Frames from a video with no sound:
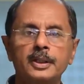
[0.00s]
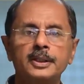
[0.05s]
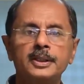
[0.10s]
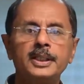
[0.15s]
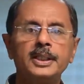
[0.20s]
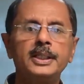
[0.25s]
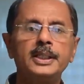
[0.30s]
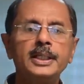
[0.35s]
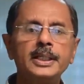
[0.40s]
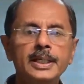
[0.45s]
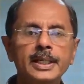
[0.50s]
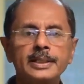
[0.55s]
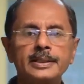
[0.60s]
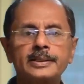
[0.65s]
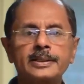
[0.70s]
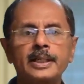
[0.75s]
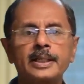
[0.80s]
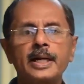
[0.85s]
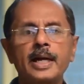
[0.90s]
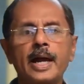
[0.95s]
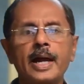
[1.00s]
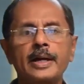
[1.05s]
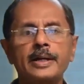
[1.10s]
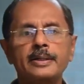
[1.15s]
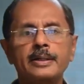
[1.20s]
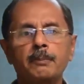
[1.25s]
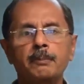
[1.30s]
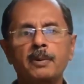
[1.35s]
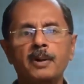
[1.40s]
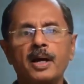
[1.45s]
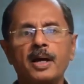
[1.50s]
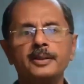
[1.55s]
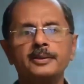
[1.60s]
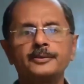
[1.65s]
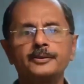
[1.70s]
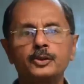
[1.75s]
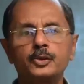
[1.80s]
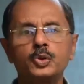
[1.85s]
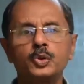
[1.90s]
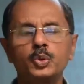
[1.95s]
The ESI Act
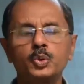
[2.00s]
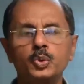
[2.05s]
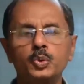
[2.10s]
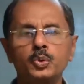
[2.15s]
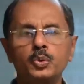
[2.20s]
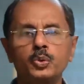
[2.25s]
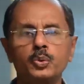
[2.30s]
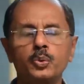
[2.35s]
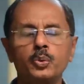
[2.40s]
applies to